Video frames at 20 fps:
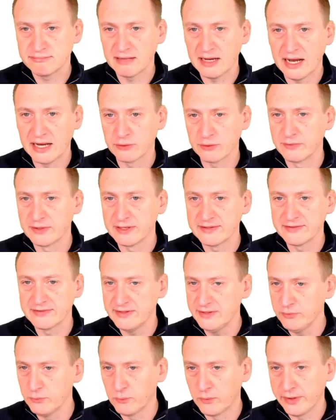I don't really
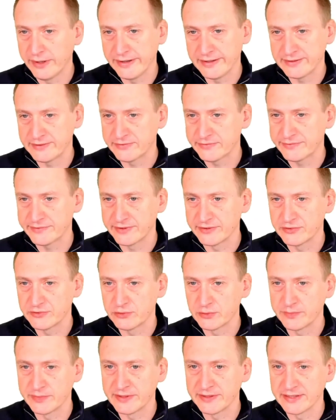see why this
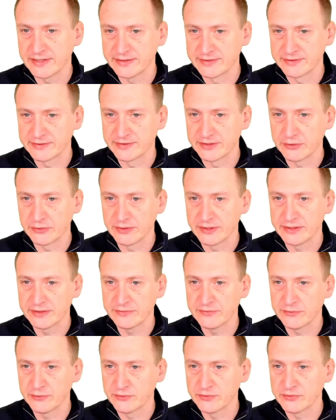should be necessary.
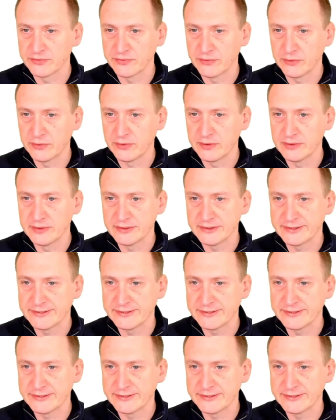First of all,